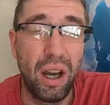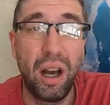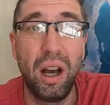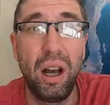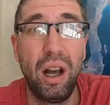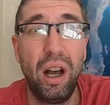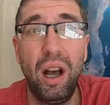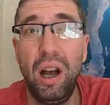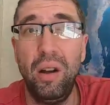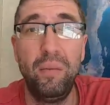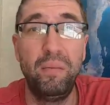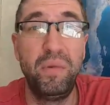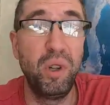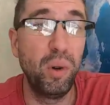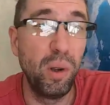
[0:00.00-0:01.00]

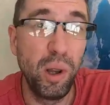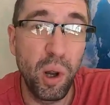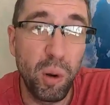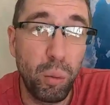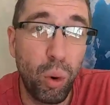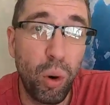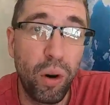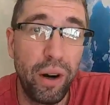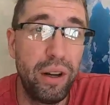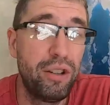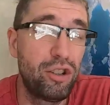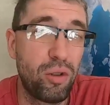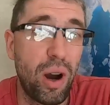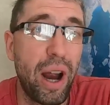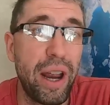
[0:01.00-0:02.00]
Do a little more
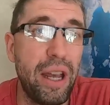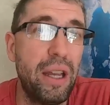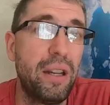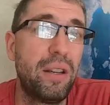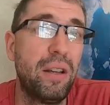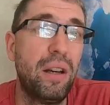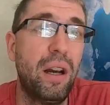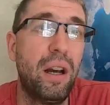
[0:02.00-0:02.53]
and try it.